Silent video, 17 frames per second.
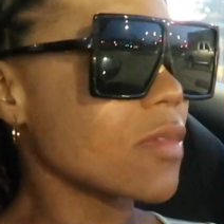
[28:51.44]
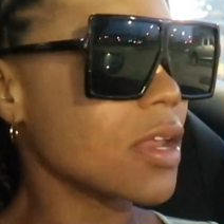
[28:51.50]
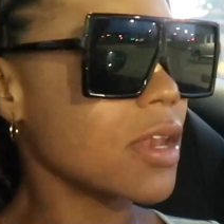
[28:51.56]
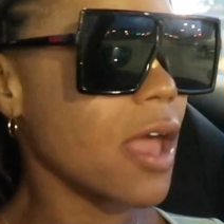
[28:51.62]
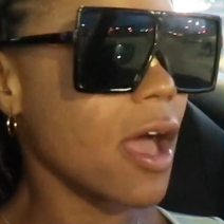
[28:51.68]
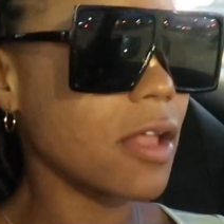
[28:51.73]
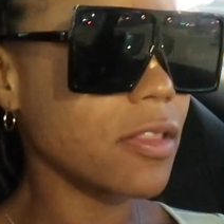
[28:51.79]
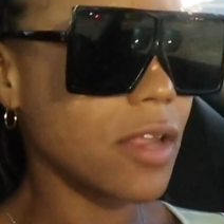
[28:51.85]

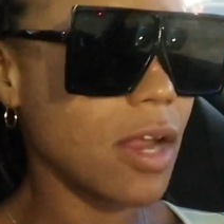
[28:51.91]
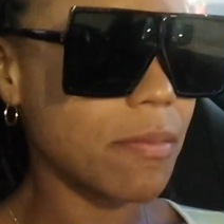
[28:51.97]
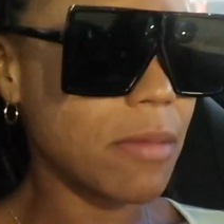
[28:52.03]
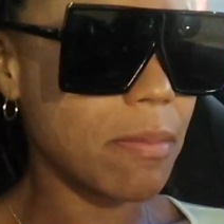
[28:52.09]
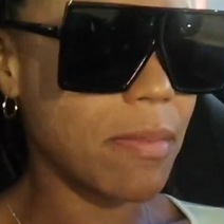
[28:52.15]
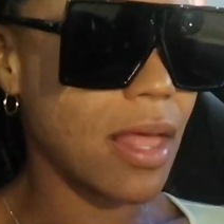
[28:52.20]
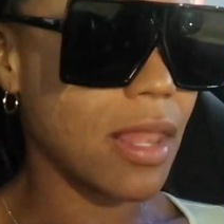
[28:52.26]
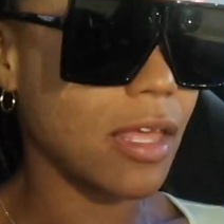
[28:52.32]
now that I'm
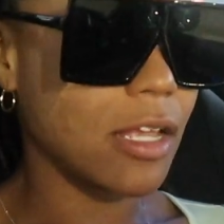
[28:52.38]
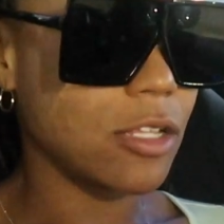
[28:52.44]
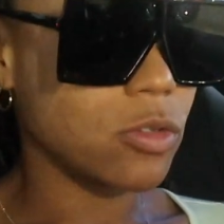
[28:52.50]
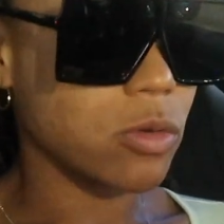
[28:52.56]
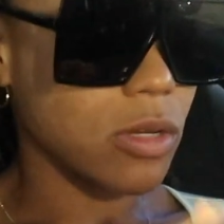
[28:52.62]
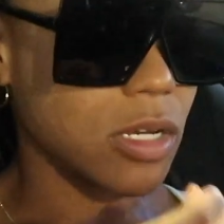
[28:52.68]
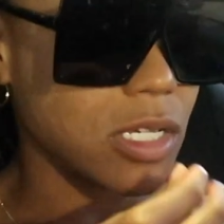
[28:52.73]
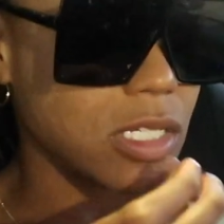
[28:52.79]
in my late
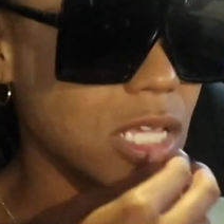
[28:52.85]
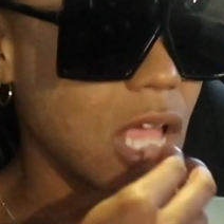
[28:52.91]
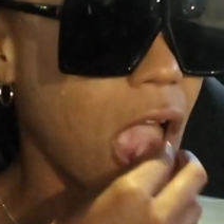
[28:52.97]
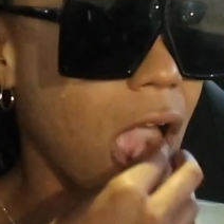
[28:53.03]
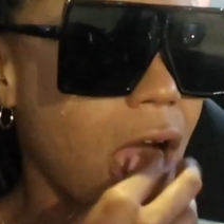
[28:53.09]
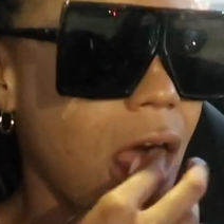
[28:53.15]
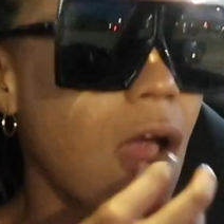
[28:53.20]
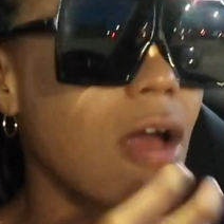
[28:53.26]
20s,
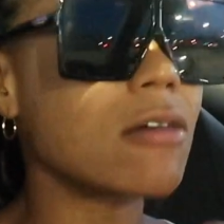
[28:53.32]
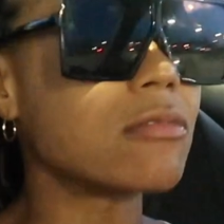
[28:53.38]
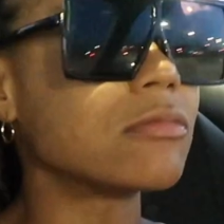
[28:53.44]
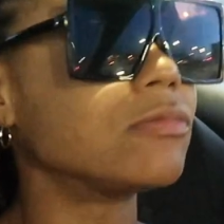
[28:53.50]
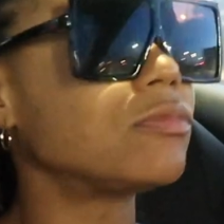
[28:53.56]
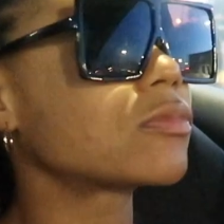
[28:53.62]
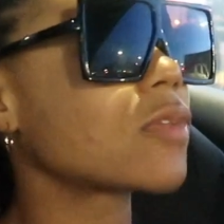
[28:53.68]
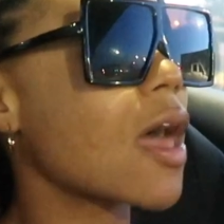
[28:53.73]

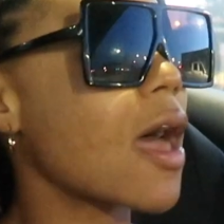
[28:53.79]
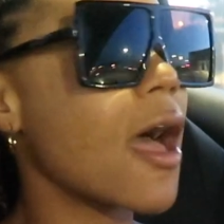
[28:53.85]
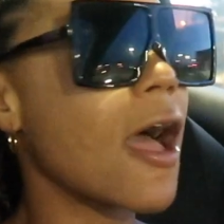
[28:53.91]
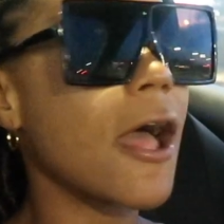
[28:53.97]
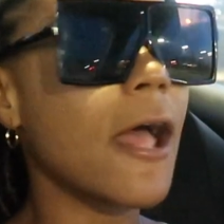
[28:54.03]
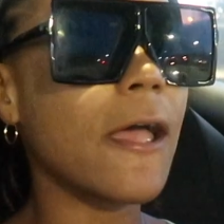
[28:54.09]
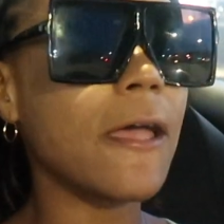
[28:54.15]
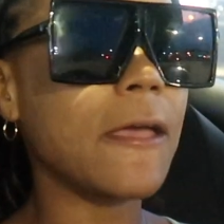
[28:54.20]

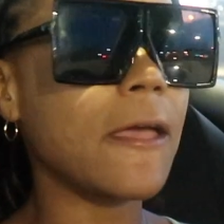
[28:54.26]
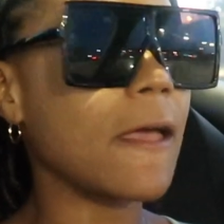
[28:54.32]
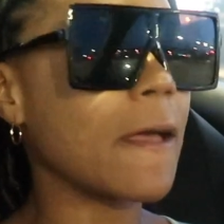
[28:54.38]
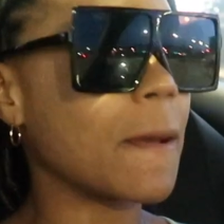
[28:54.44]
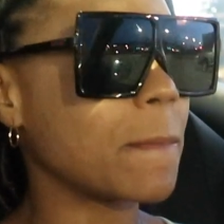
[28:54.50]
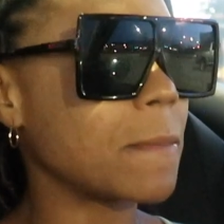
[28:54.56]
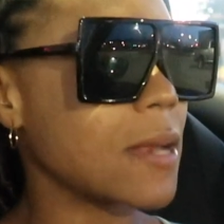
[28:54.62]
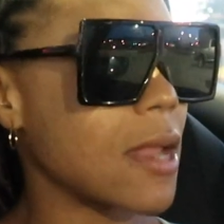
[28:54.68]
I
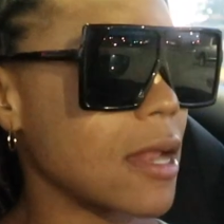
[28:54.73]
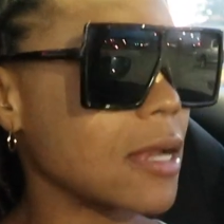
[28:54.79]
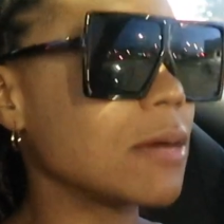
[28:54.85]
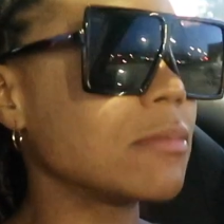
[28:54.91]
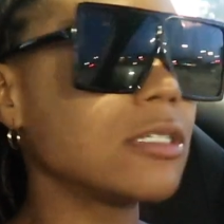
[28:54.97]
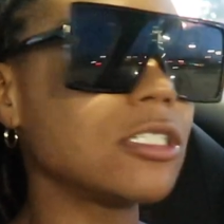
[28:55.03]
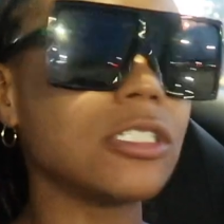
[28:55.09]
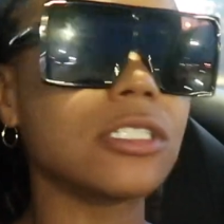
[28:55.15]
am,
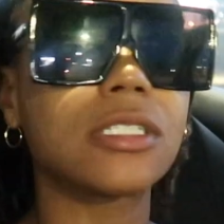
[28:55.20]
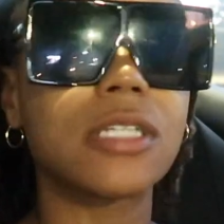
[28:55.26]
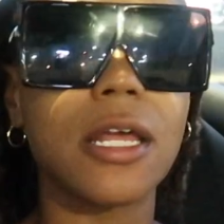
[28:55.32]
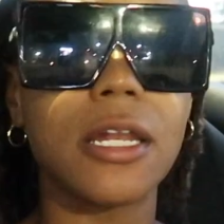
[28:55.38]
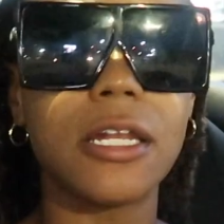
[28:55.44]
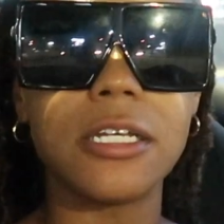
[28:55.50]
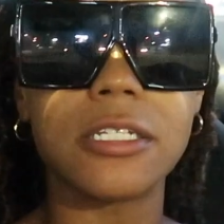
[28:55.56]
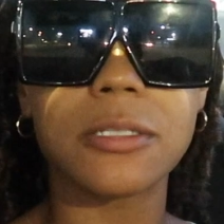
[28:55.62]
I'm gonna just
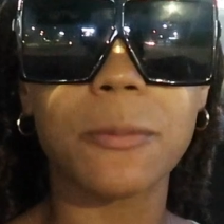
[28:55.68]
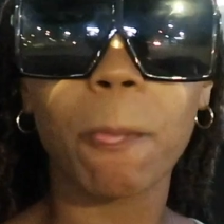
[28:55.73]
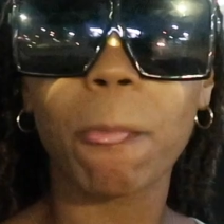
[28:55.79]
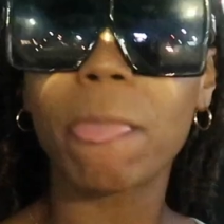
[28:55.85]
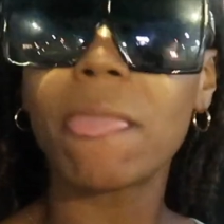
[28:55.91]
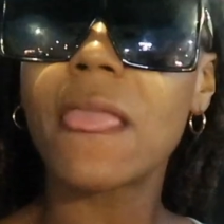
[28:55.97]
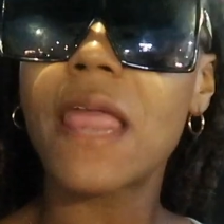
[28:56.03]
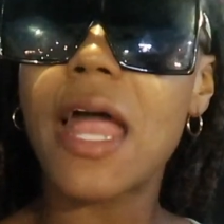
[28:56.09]
say this.
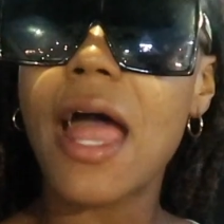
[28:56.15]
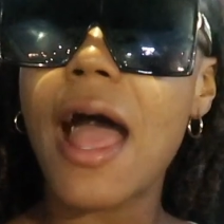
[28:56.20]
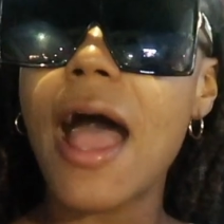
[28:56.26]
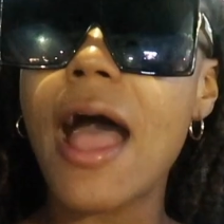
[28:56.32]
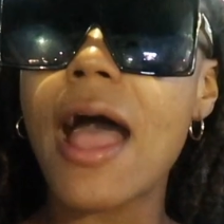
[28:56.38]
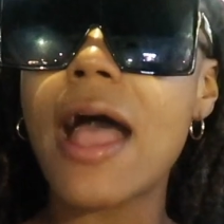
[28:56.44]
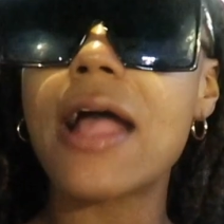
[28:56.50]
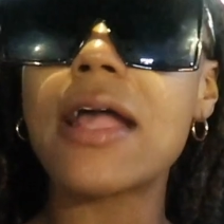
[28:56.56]

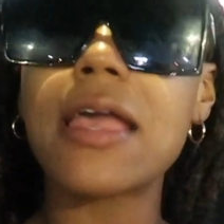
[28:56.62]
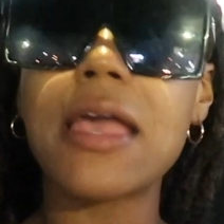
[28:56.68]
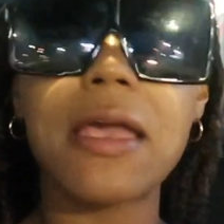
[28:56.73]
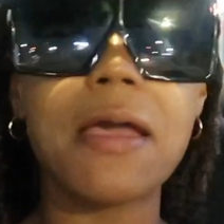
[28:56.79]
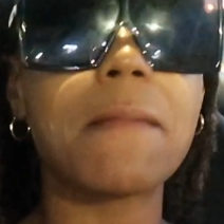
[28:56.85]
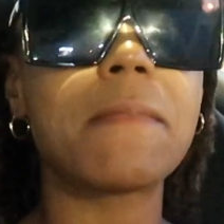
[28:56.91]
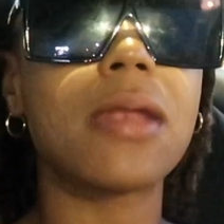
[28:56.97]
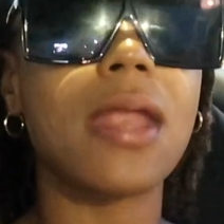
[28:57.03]
I
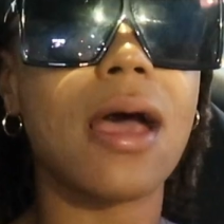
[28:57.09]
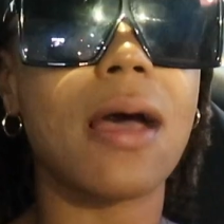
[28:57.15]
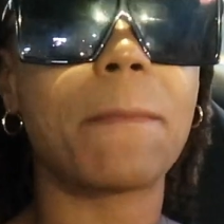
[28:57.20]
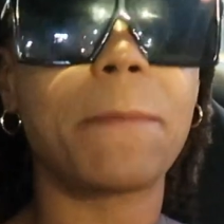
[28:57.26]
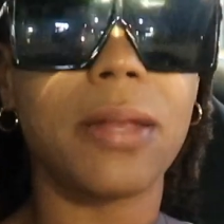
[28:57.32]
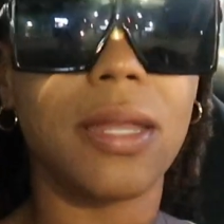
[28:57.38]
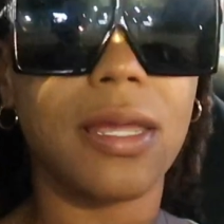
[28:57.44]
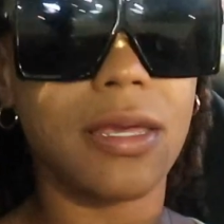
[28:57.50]
am
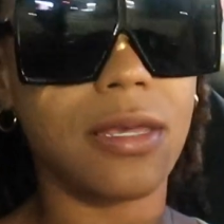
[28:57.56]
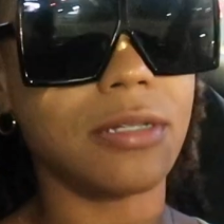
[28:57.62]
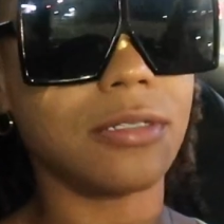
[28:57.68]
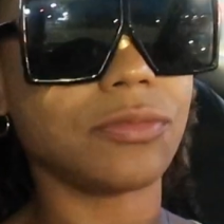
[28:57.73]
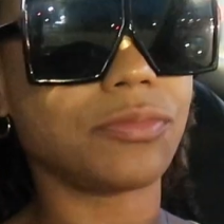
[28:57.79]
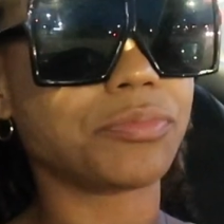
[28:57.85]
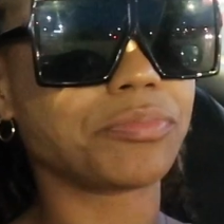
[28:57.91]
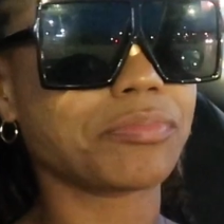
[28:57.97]
not
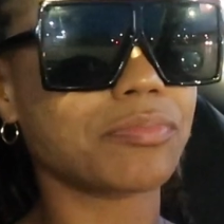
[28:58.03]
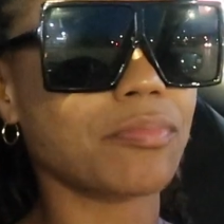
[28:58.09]
playing.